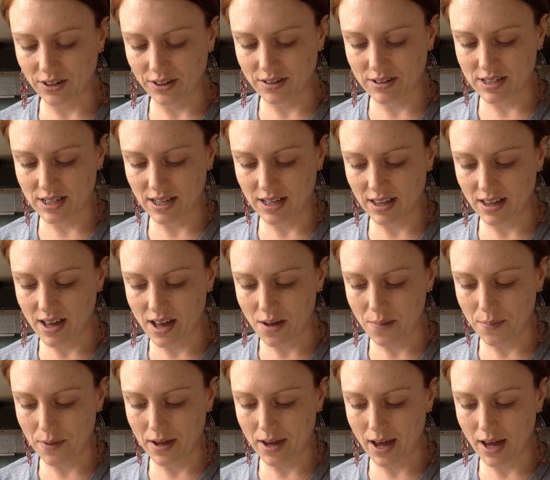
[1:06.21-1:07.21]
your tail
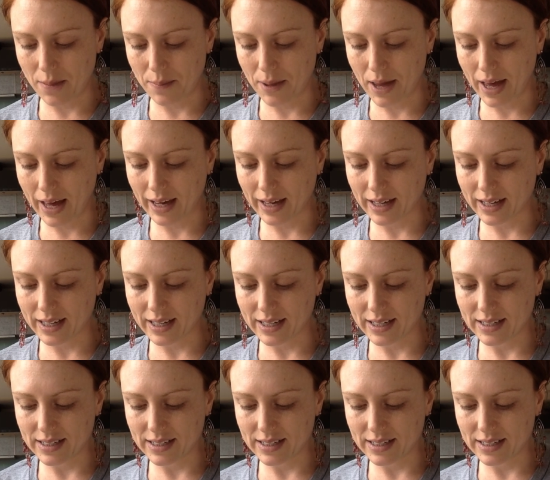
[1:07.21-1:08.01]
up and back.